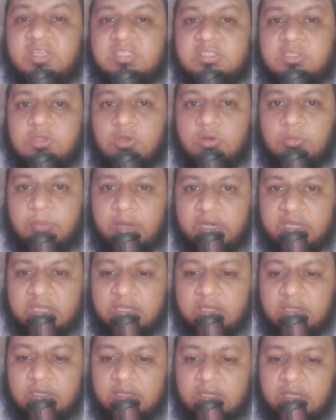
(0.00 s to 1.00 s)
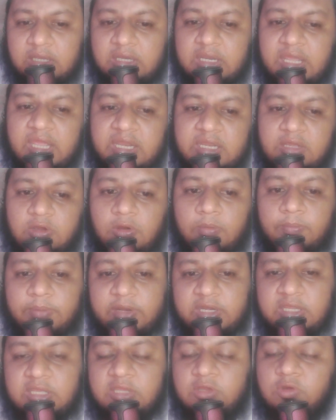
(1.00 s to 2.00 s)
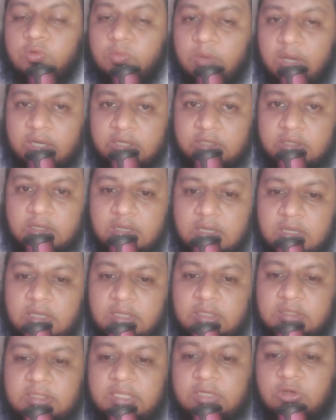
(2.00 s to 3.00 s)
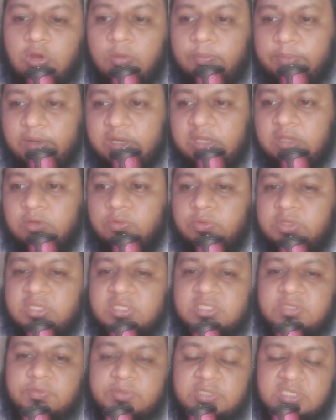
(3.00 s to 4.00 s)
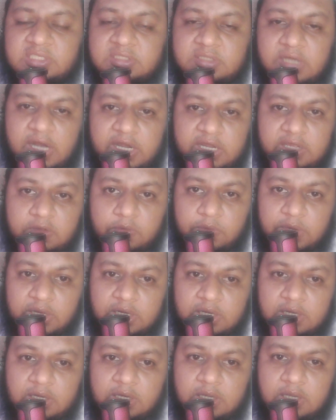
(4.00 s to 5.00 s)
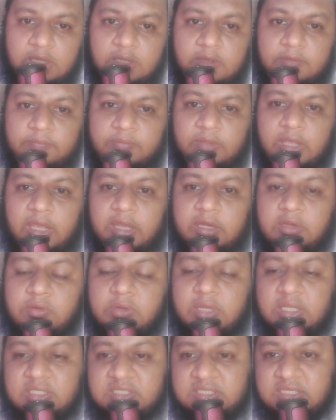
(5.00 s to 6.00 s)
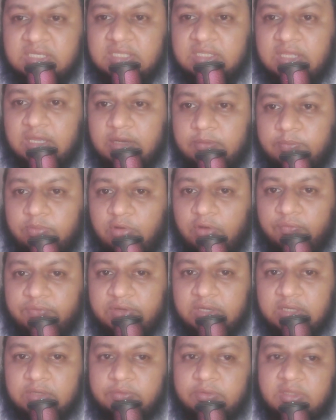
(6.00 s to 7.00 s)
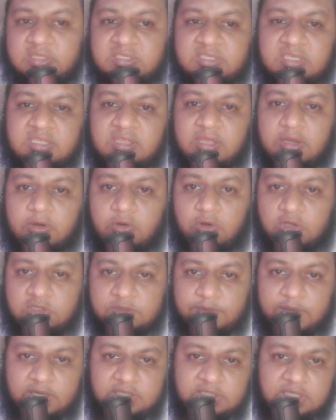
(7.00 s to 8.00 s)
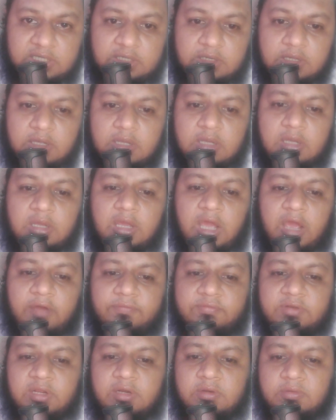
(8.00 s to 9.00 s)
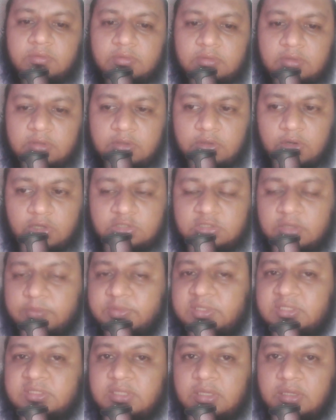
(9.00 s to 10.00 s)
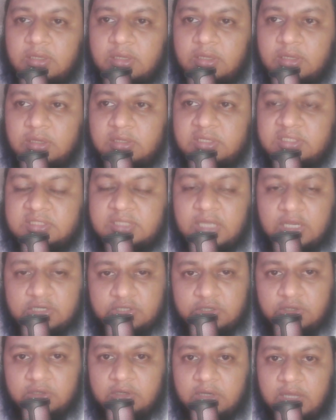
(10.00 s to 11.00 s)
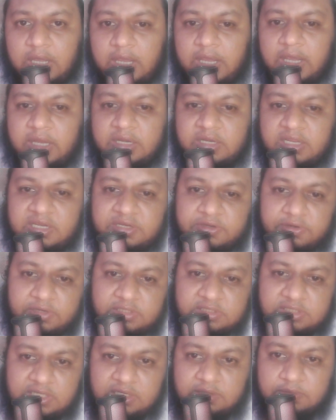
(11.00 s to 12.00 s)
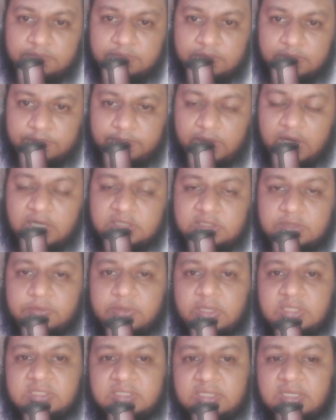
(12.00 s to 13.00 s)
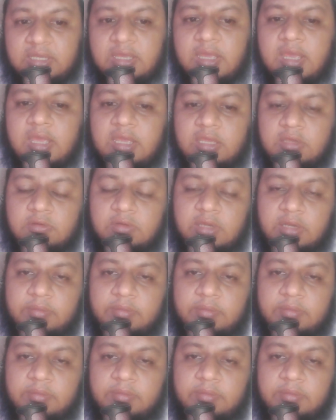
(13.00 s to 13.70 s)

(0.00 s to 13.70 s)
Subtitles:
your money in any company you want. That company which is running well, and you can see their profit, you can see their gross margin. After lots of discussion and interesting parts, you can see you can